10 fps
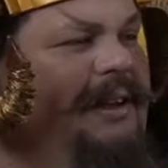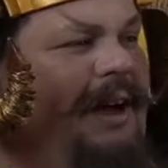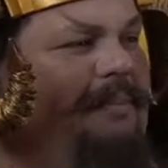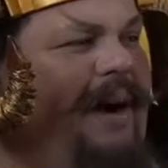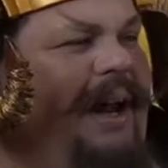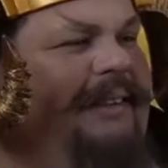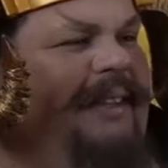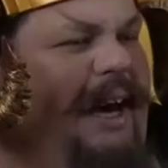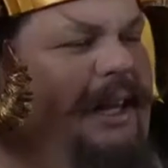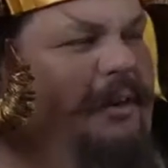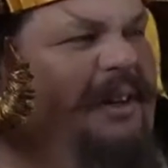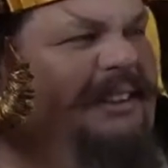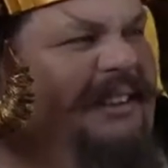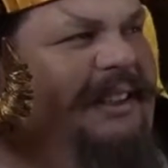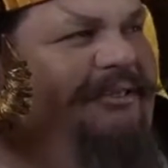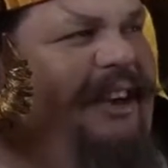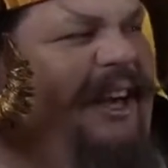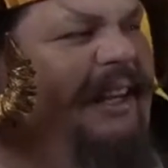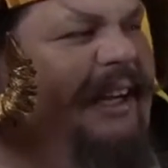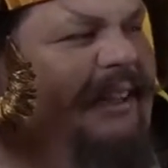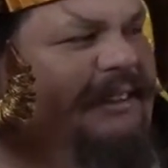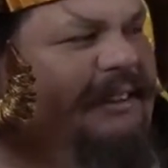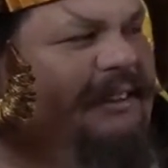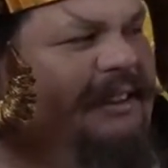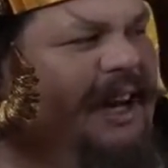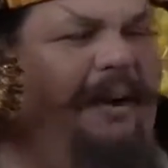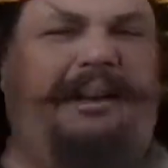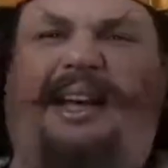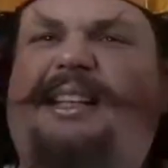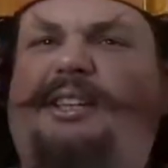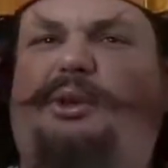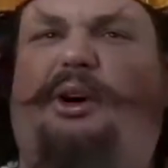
A pardon? Are you wanted in the fairylands? I didn't know.